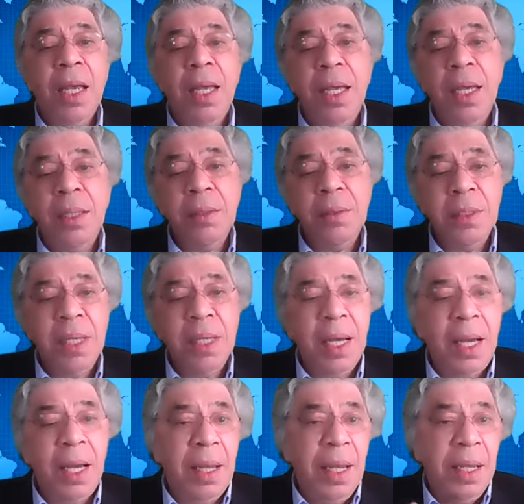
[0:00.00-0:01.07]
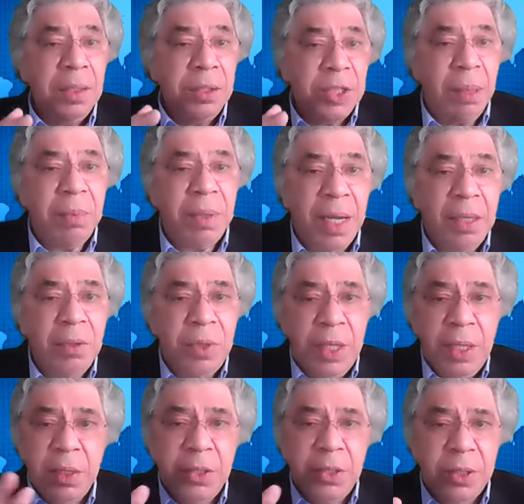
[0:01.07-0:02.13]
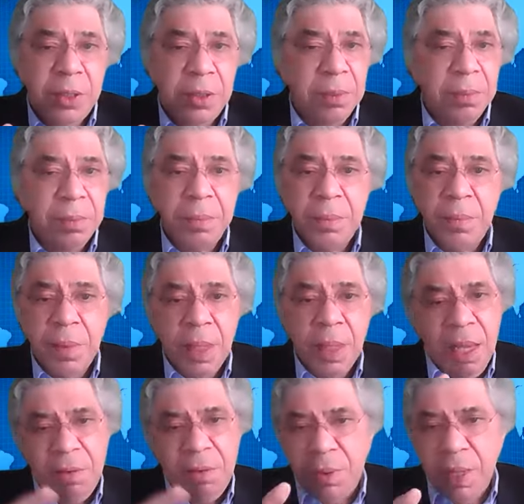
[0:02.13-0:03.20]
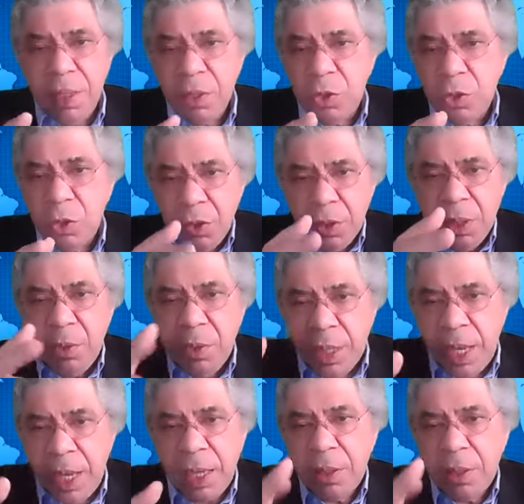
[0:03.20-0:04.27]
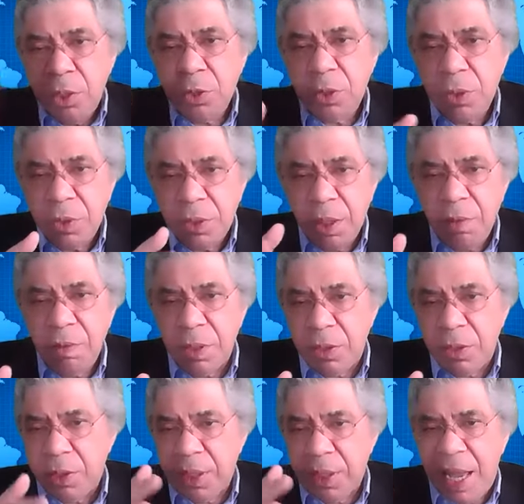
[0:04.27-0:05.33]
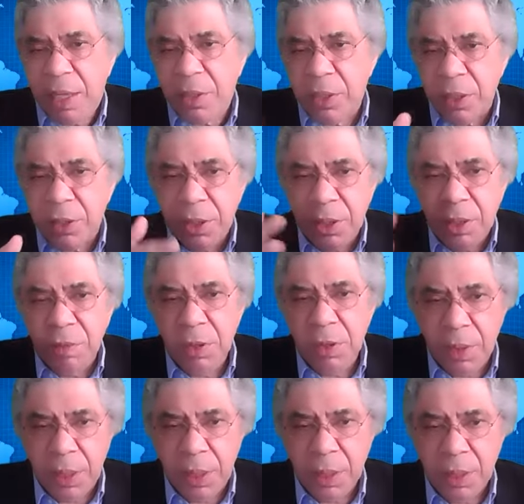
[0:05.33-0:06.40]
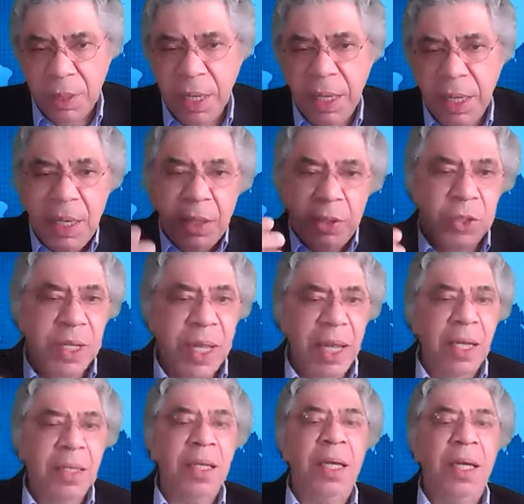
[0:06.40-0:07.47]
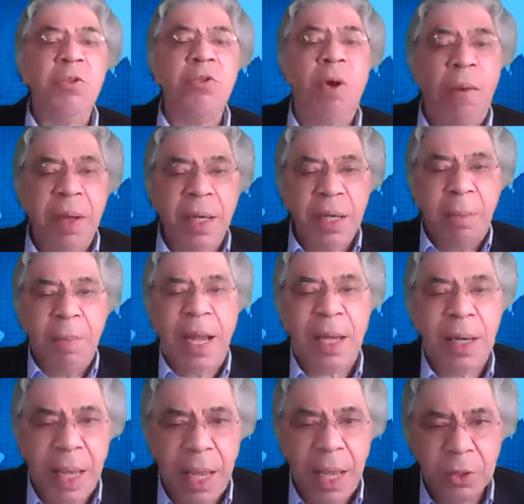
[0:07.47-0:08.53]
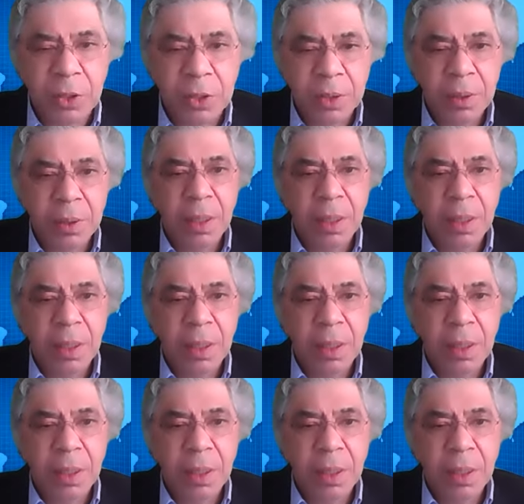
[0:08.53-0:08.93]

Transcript: And some countries have already chosen to enact digital service taxes individually, taking a stand and drawing a backlash.